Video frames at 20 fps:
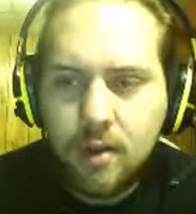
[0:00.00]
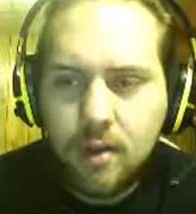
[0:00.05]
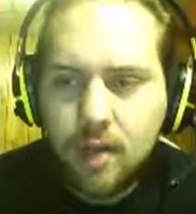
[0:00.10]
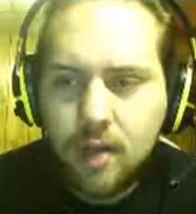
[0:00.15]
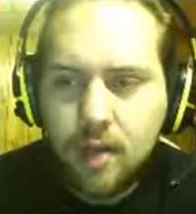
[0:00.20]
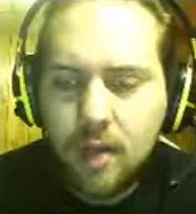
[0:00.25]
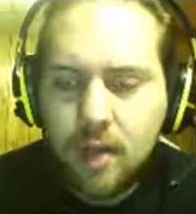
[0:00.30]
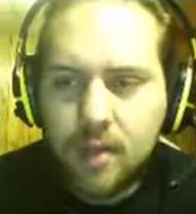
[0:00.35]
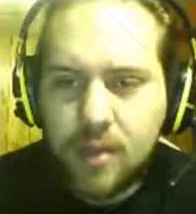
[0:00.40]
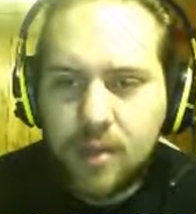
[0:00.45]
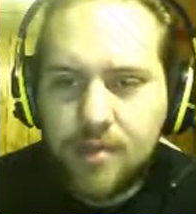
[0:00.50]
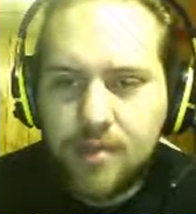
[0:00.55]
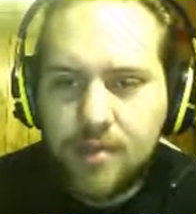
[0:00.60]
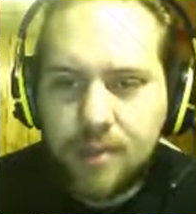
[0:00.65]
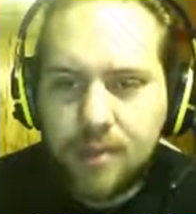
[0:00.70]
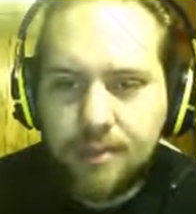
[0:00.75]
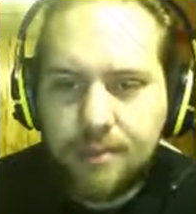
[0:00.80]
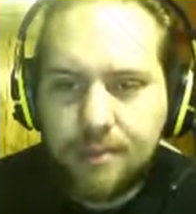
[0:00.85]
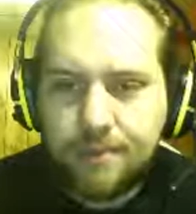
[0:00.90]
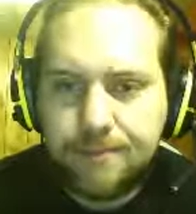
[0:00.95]
Kind of wasteful.
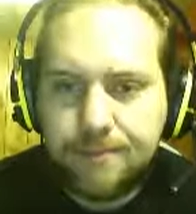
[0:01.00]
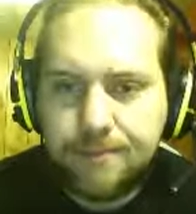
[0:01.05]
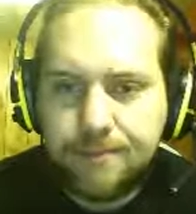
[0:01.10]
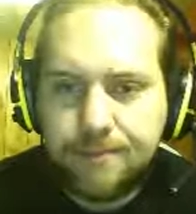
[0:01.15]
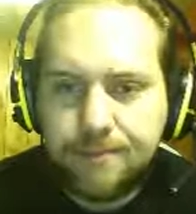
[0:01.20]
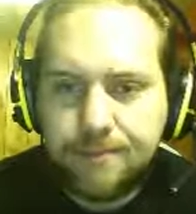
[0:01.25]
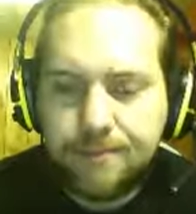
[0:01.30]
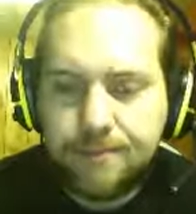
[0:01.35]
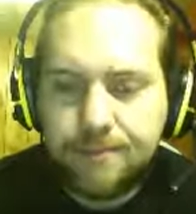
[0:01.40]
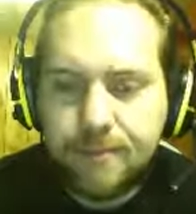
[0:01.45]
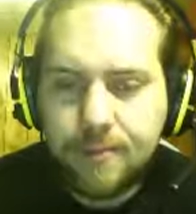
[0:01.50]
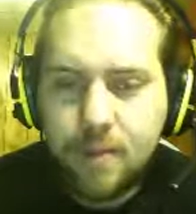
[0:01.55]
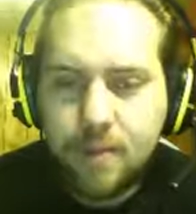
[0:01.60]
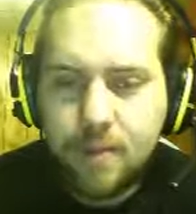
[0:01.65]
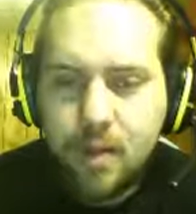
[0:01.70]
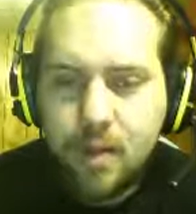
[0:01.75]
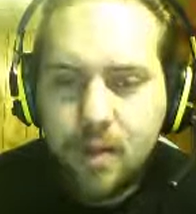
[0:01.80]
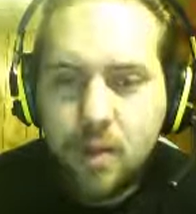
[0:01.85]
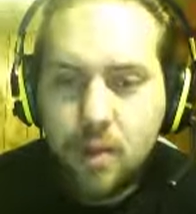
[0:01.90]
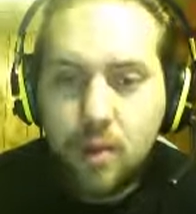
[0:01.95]

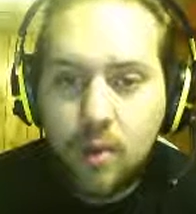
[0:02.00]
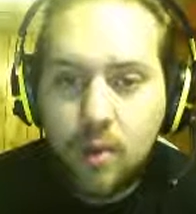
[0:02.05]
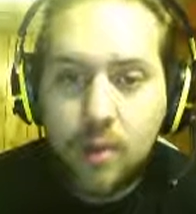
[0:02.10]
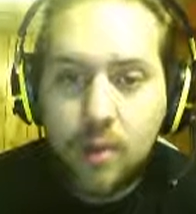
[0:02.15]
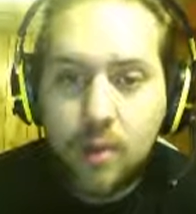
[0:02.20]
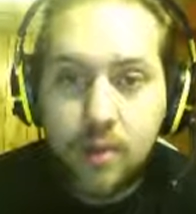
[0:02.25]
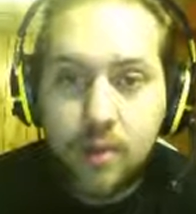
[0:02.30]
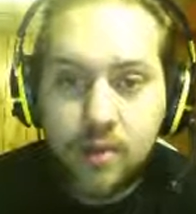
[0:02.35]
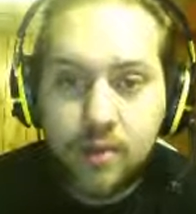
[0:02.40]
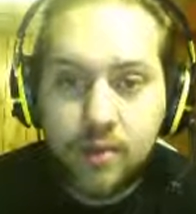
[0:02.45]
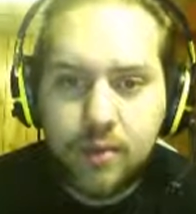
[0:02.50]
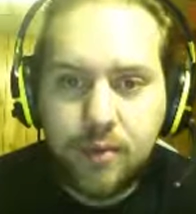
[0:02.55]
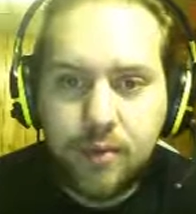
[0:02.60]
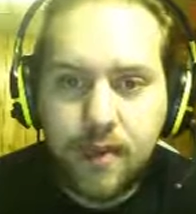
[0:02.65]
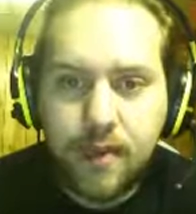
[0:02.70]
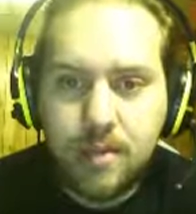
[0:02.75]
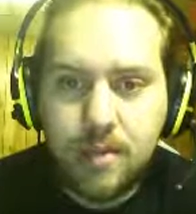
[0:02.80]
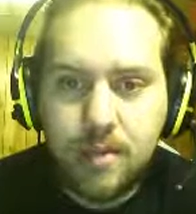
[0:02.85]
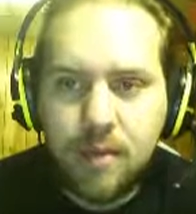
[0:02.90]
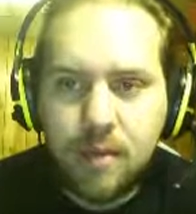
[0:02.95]
What we will do when we
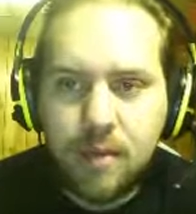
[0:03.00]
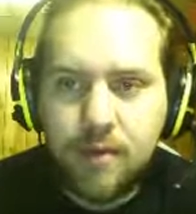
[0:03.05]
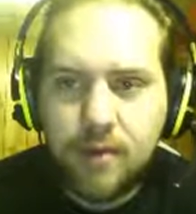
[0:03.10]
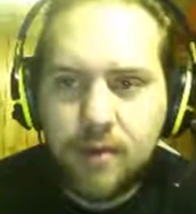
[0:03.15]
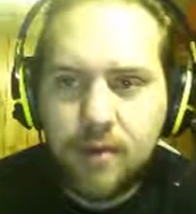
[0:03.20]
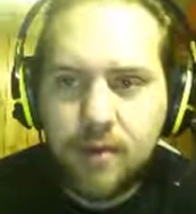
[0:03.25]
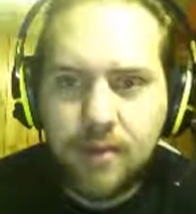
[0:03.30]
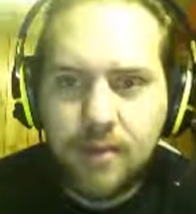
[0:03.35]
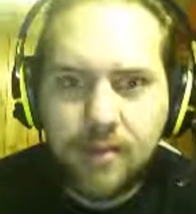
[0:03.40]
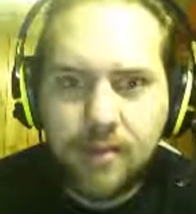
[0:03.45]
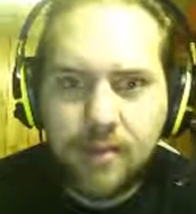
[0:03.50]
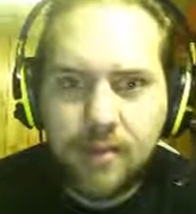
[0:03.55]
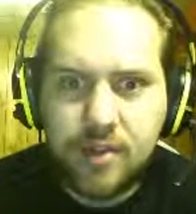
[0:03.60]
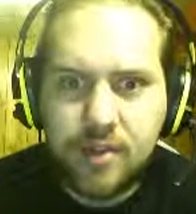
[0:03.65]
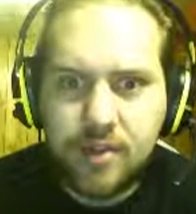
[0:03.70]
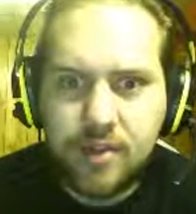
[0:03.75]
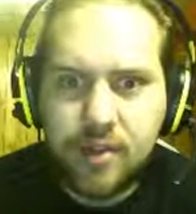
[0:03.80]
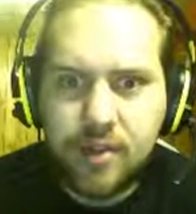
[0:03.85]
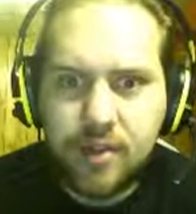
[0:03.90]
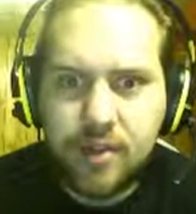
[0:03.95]
get to Mauville, which is after this
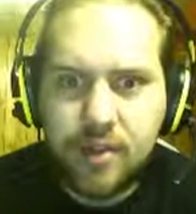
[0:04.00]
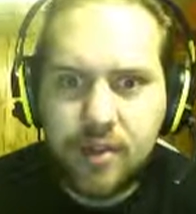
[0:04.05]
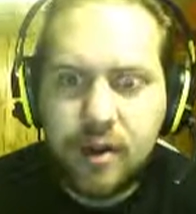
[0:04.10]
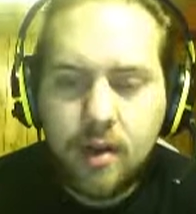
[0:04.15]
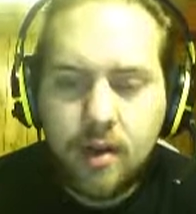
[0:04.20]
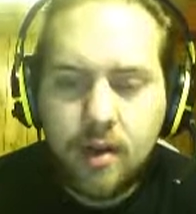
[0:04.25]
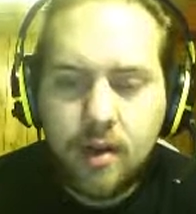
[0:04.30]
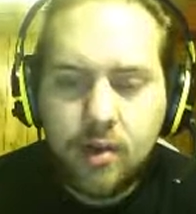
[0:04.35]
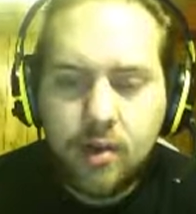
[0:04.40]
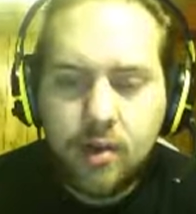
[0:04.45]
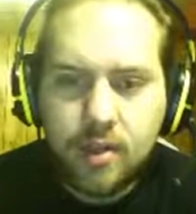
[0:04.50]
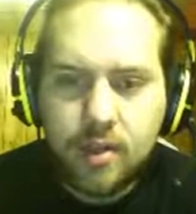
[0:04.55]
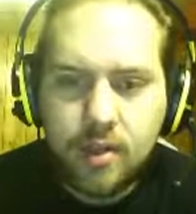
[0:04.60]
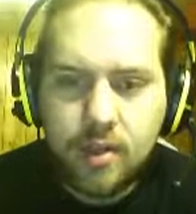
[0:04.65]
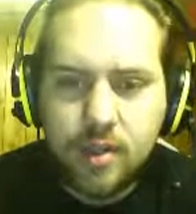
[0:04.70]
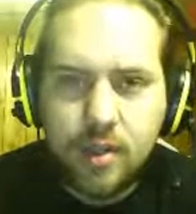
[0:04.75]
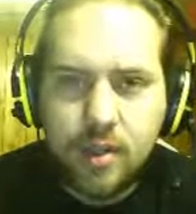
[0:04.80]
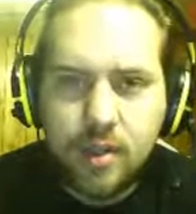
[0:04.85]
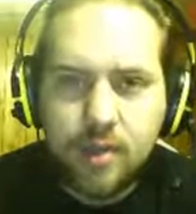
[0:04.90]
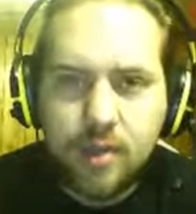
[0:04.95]
trainer, which,
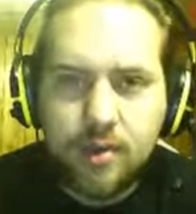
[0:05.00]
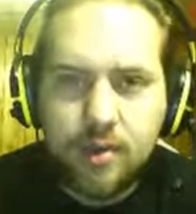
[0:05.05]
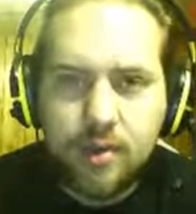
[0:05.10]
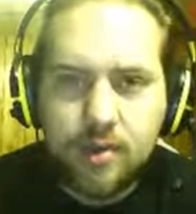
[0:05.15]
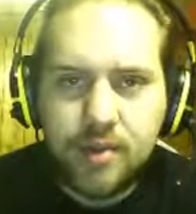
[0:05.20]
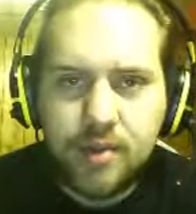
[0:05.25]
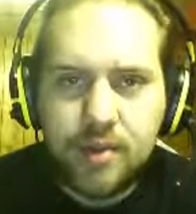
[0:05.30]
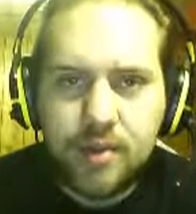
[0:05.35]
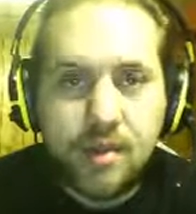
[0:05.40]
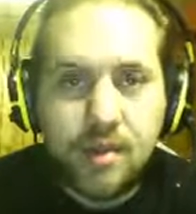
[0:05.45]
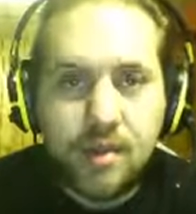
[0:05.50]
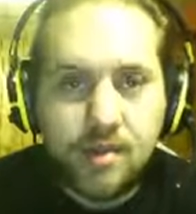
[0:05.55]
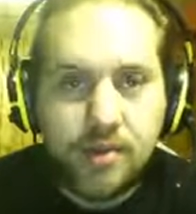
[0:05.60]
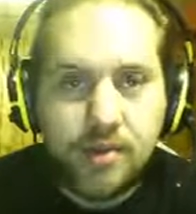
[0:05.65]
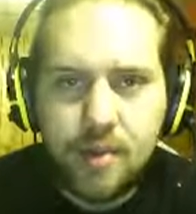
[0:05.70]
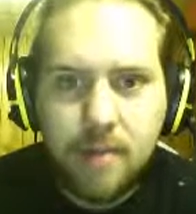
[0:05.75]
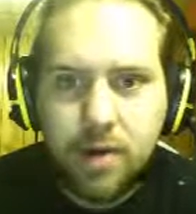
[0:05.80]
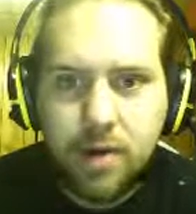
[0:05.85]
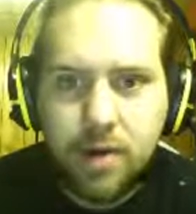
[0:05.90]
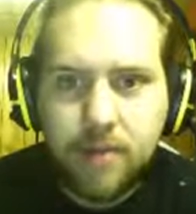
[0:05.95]
uh, oh, this was definitely
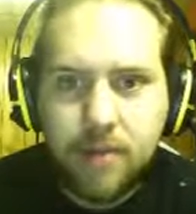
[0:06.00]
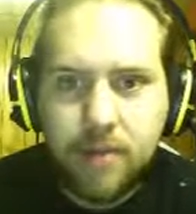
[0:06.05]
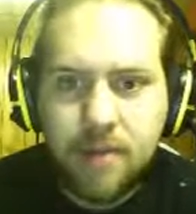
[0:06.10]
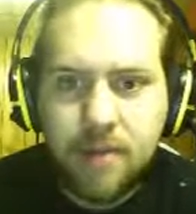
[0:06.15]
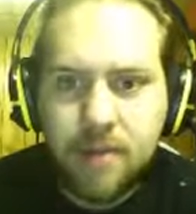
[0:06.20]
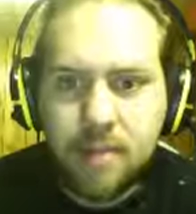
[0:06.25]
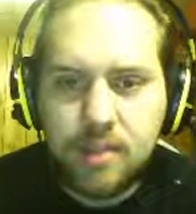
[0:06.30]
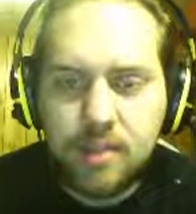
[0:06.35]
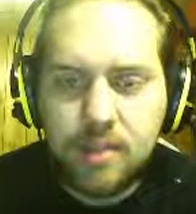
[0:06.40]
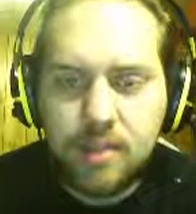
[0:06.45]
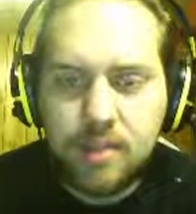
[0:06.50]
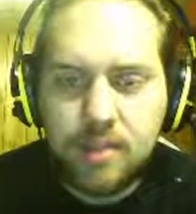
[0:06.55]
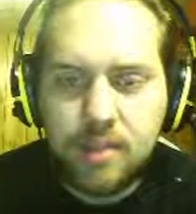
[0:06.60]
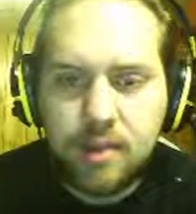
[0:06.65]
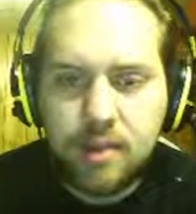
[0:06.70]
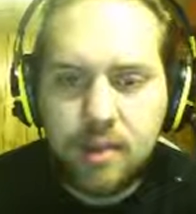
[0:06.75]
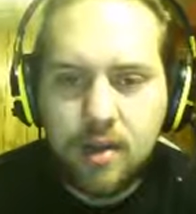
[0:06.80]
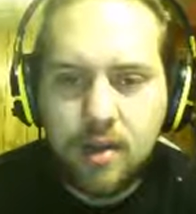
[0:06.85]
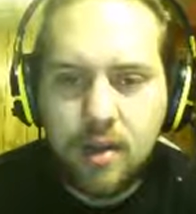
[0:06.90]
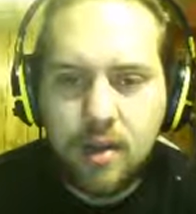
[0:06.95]
my goal for this episode.
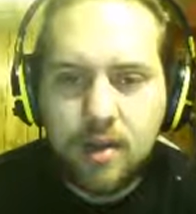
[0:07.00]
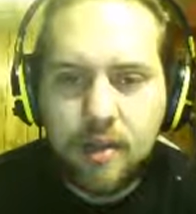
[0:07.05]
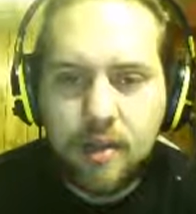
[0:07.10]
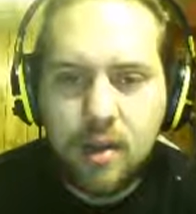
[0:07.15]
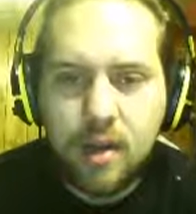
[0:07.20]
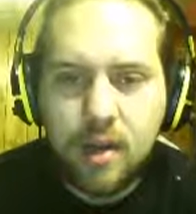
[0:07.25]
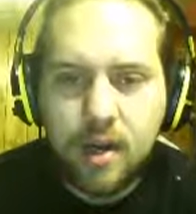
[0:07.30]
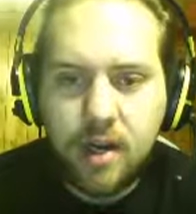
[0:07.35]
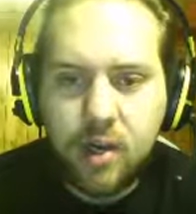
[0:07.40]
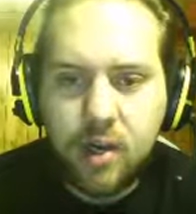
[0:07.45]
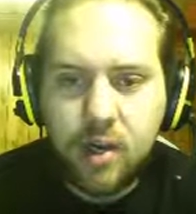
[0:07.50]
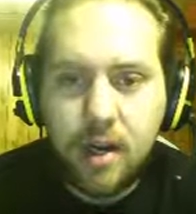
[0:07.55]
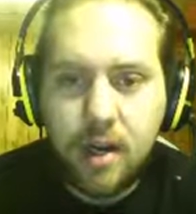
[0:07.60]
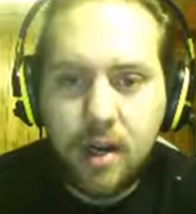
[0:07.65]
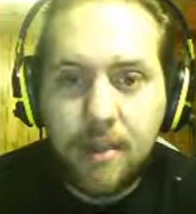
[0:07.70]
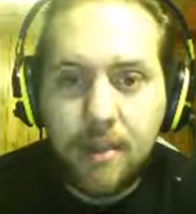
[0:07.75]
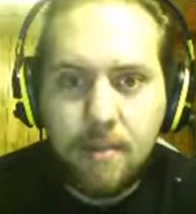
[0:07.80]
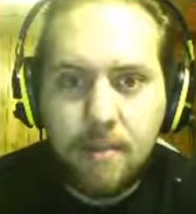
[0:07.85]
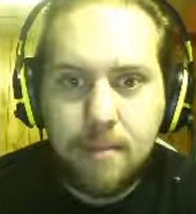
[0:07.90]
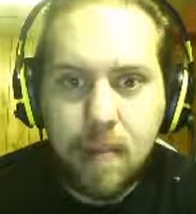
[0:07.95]
I'm uh, going to grab
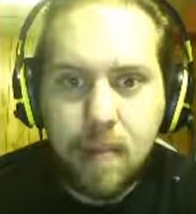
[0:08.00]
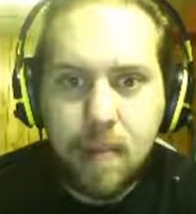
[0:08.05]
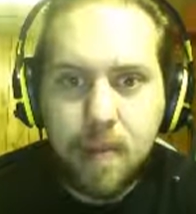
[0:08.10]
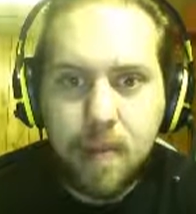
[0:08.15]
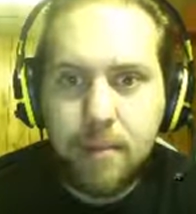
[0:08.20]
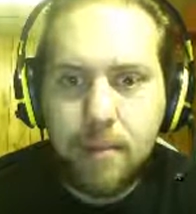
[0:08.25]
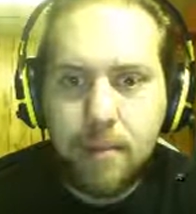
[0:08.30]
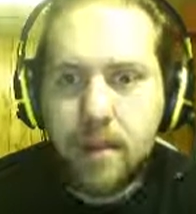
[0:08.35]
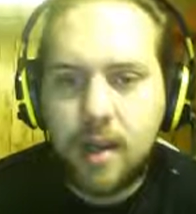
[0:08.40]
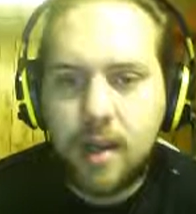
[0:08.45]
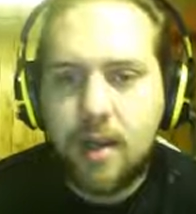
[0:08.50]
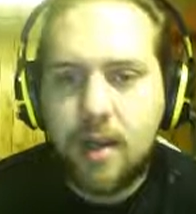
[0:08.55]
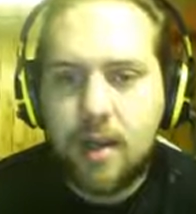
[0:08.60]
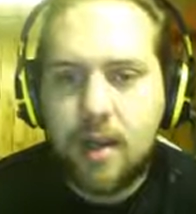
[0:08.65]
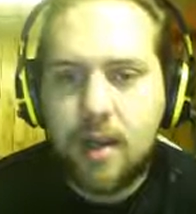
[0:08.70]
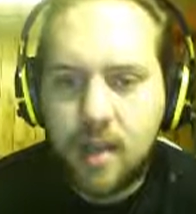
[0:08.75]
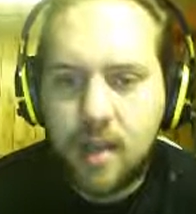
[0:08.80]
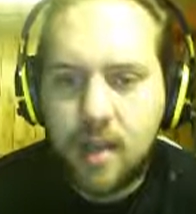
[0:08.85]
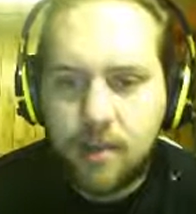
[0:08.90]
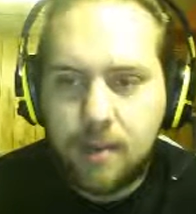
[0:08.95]
the Mach Bike,
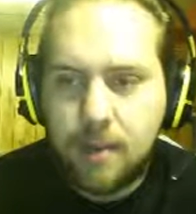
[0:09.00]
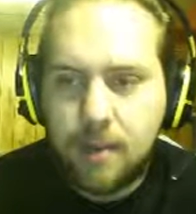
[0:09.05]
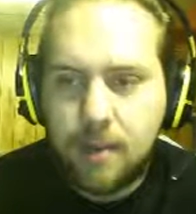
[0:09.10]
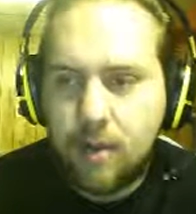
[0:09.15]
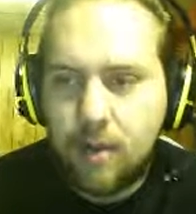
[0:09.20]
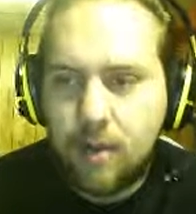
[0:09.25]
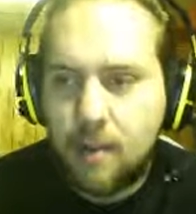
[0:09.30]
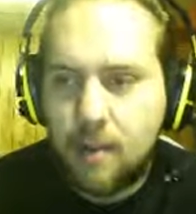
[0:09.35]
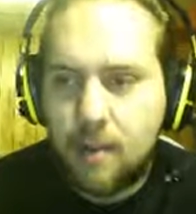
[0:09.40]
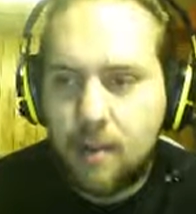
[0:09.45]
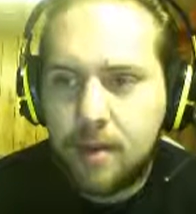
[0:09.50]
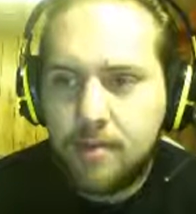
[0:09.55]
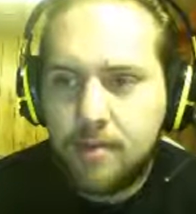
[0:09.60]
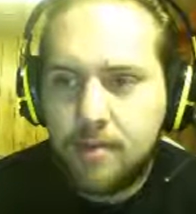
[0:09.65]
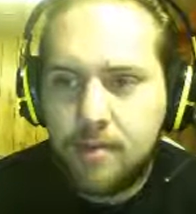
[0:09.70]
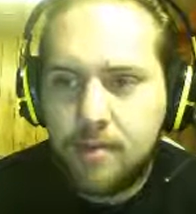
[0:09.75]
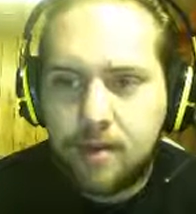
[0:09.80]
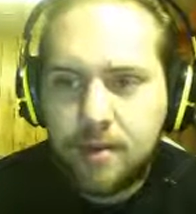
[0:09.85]
and then I'm going to wrap it up, so.